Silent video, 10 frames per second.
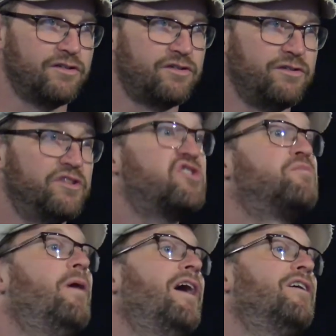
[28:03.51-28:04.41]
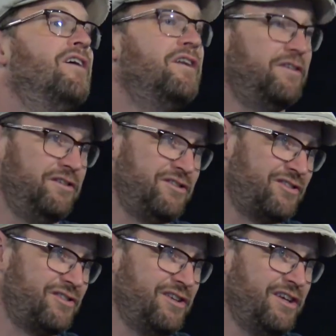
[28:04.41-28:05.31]
to inspire
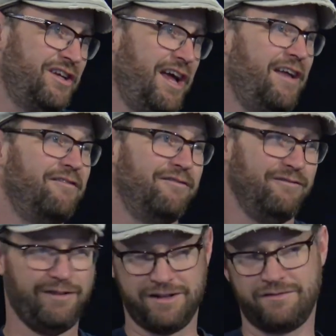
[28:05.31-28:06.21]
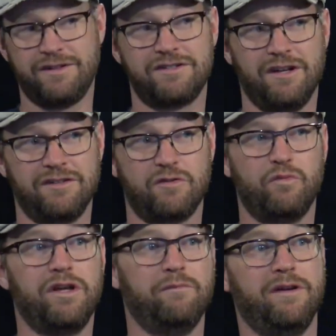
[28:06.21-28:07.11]
others and vice versa so
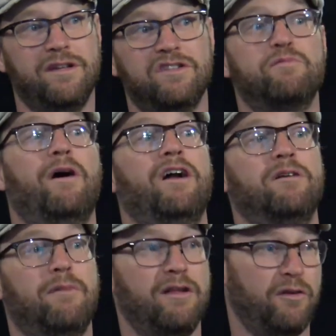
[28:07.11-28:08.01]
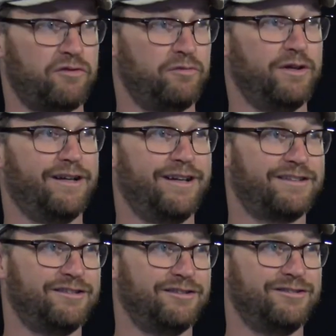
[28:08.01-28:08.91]
we can be inspired by those who we
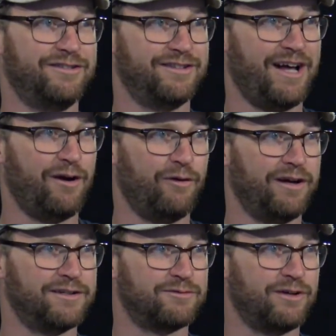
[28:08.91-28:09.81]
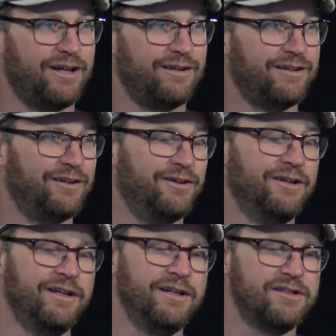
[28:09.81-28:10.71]
connect to that way as well you know
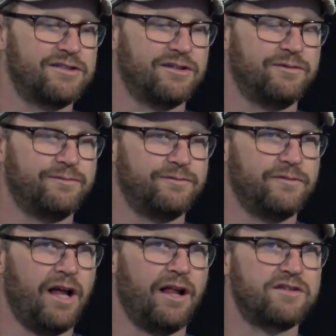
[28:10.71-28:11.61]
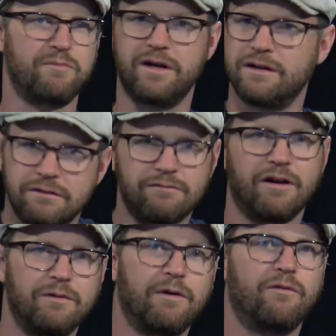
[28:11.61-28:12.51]
so yeah that's a big
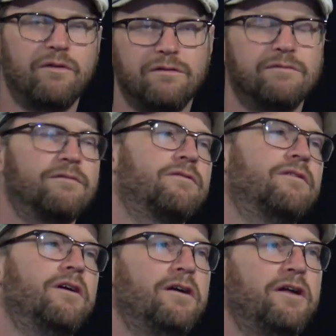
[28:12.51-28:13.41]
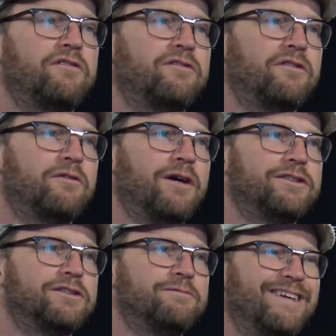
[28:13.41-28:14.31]
roundabout uh, answer to your
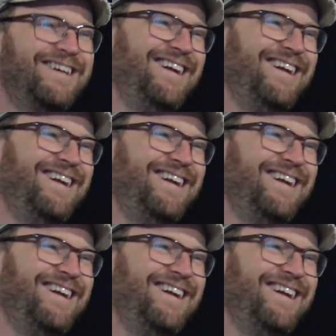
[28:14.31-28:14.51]
question